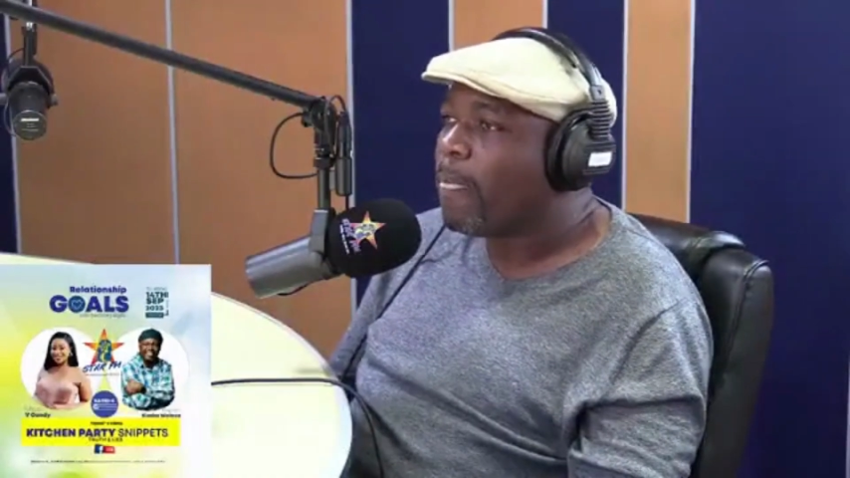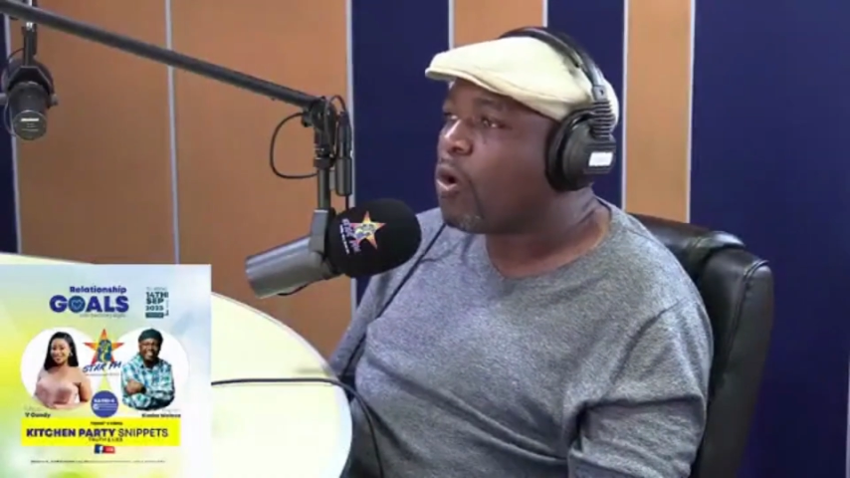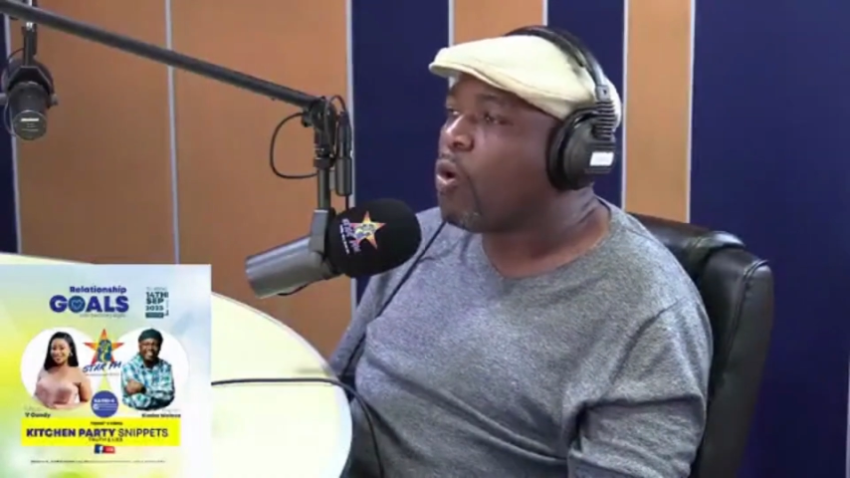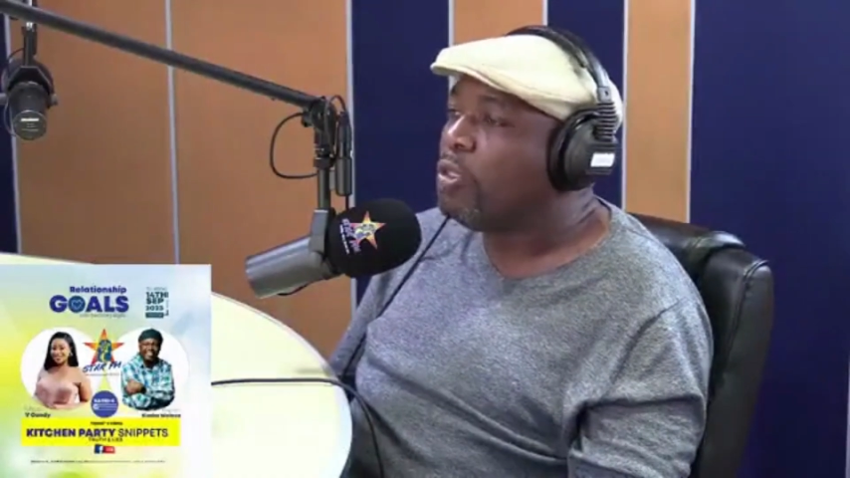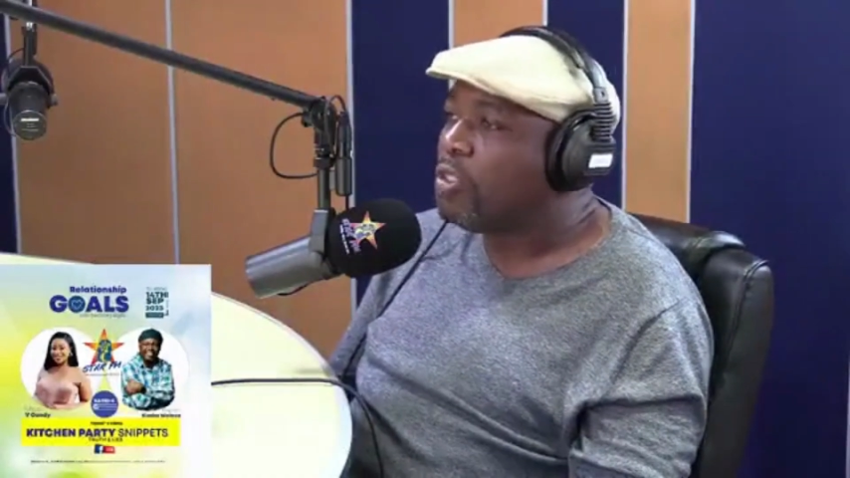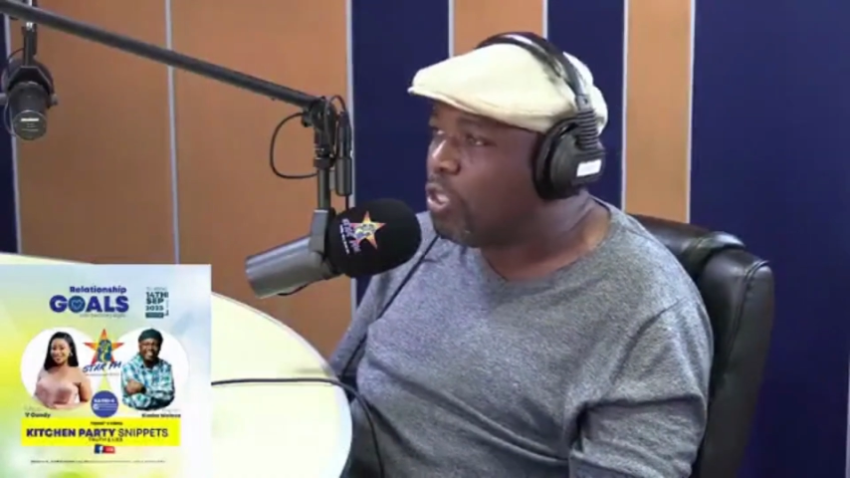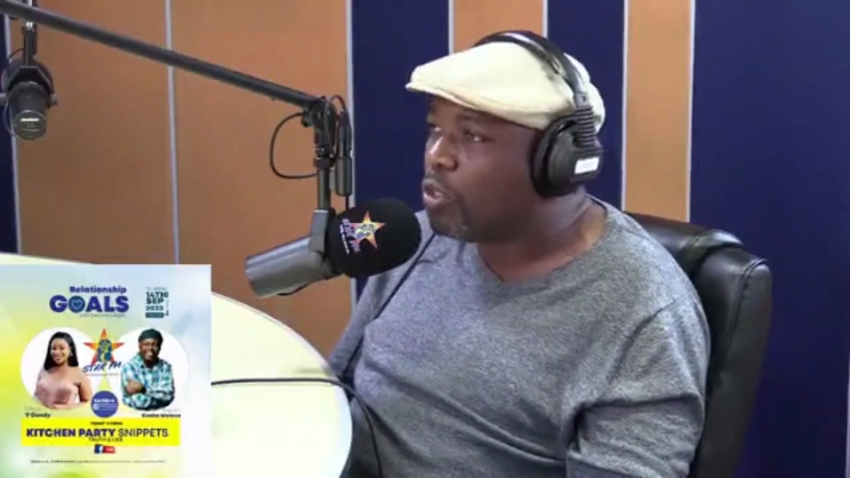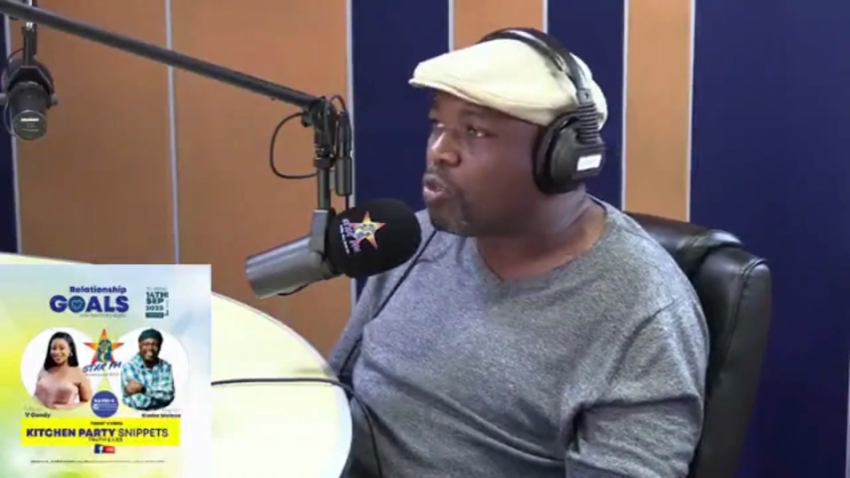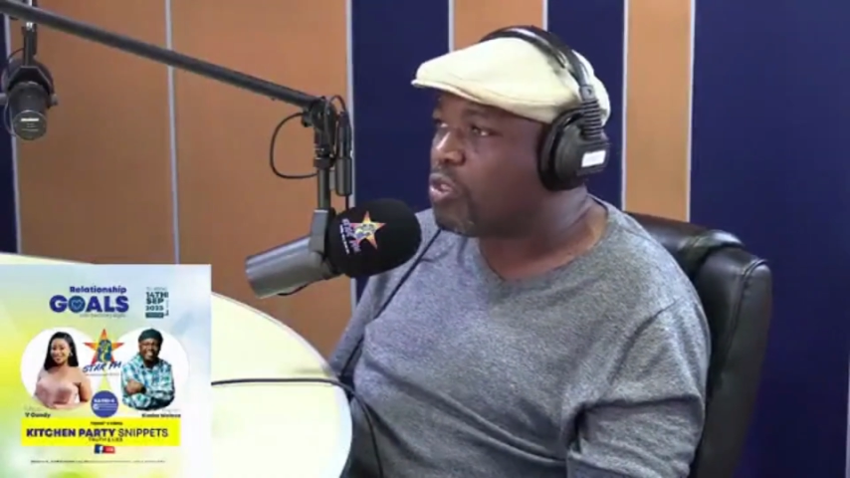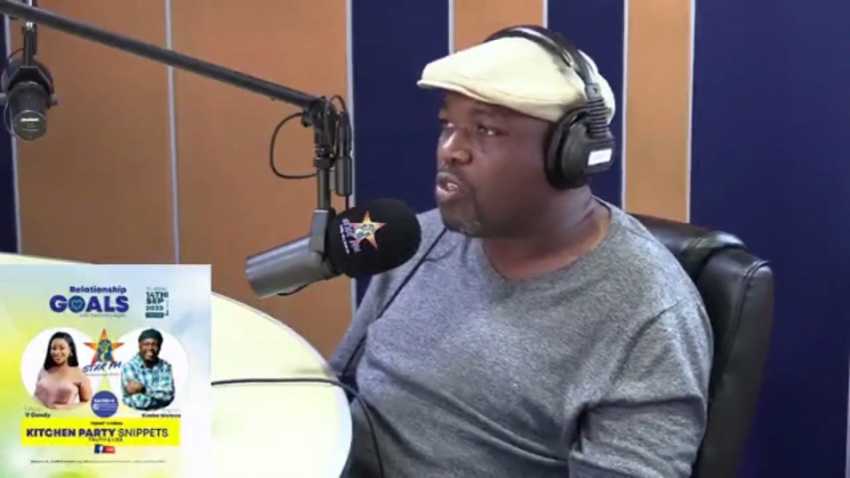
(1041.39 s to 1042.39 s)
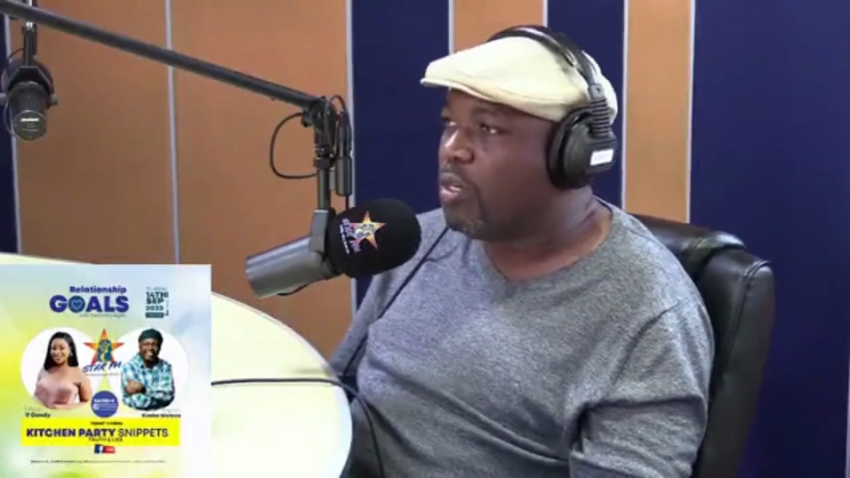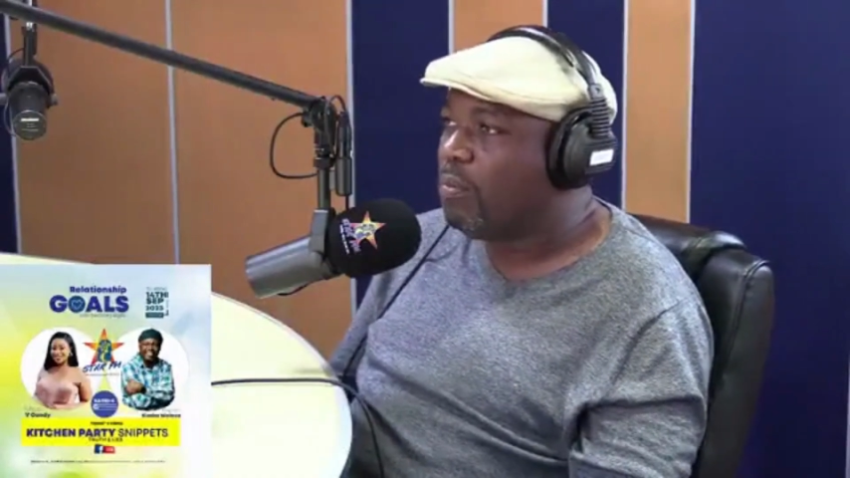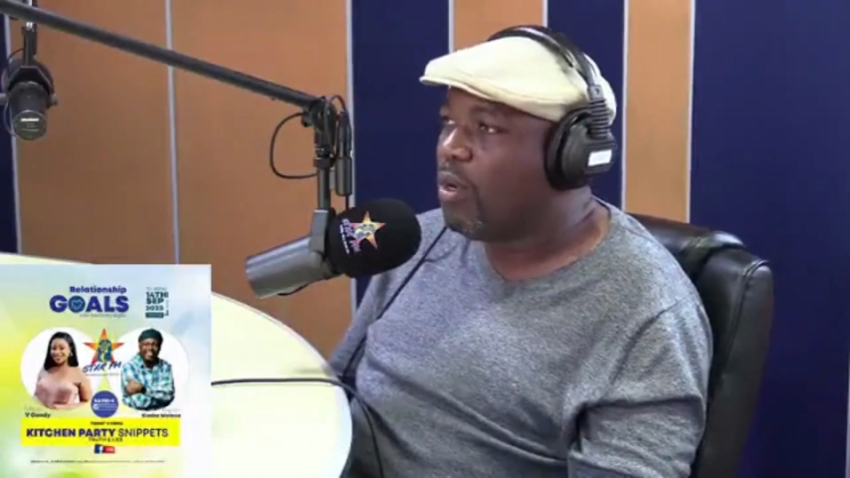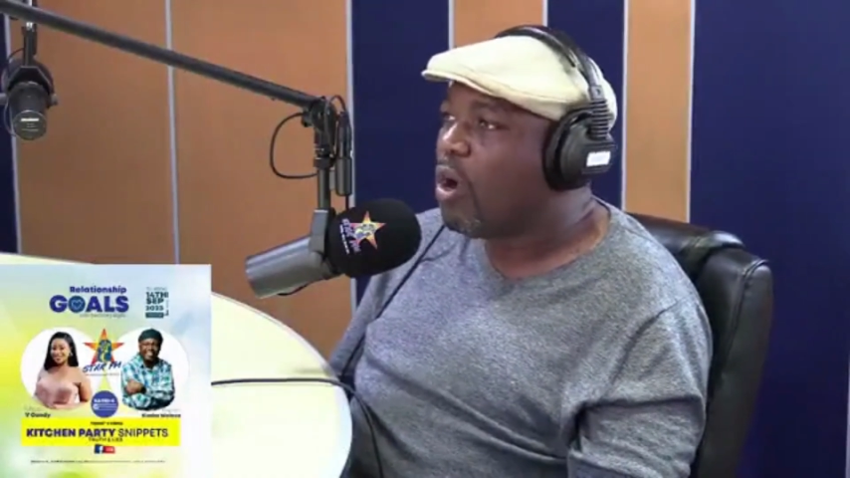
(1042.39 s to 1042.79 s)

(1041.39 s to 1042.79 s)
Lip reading: Continue to dream.